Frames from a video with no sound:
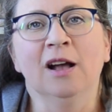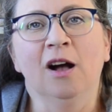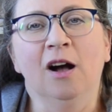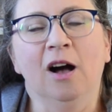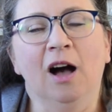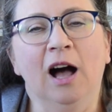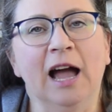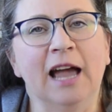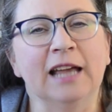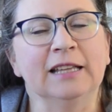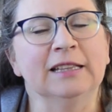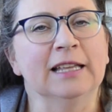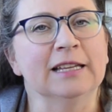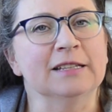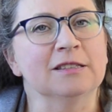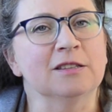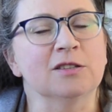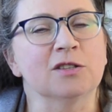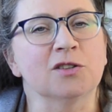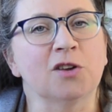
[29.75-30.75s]
I'd
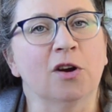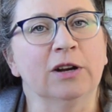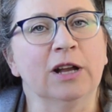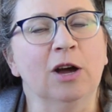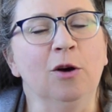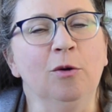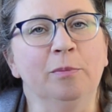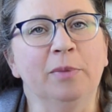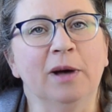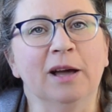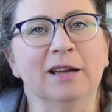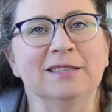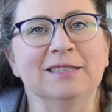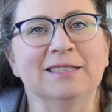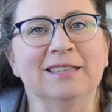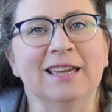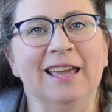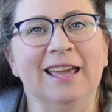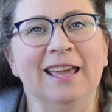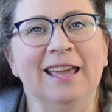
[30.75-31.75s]
like to start out by
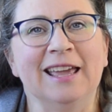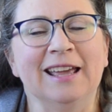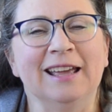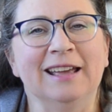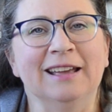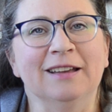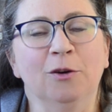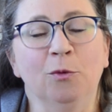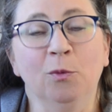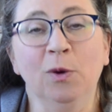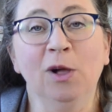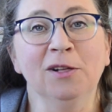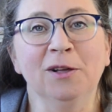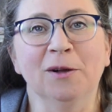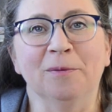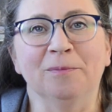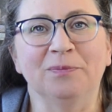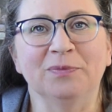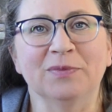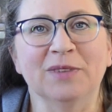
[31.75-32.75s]
saying
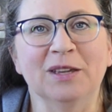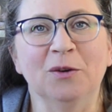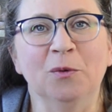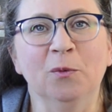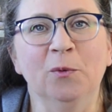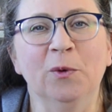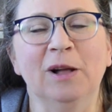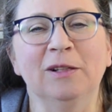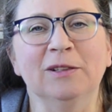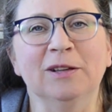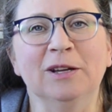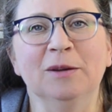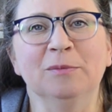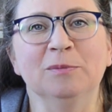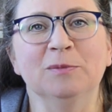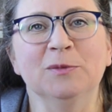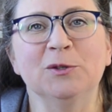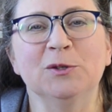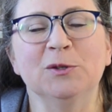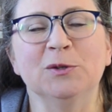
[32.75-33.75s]
welcome.
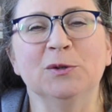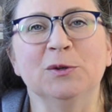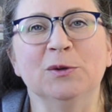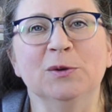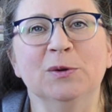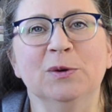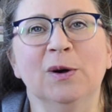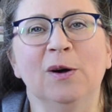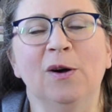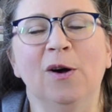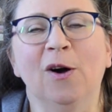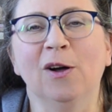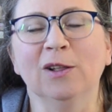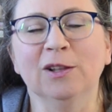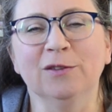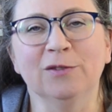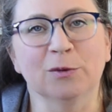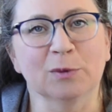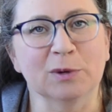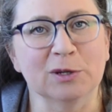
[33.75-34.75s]
Welcome to
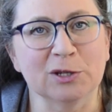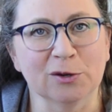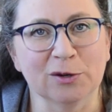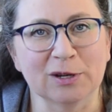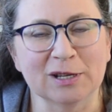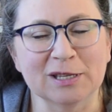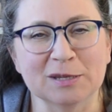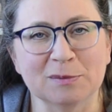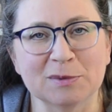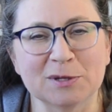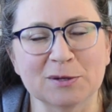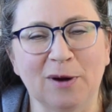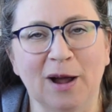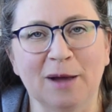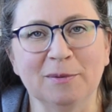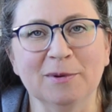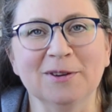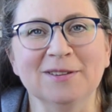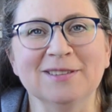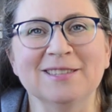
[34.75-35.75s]
all of the returning
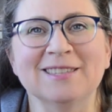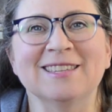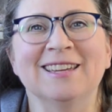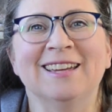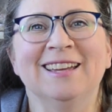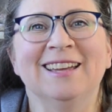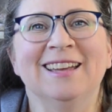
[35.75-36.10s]
subscribers.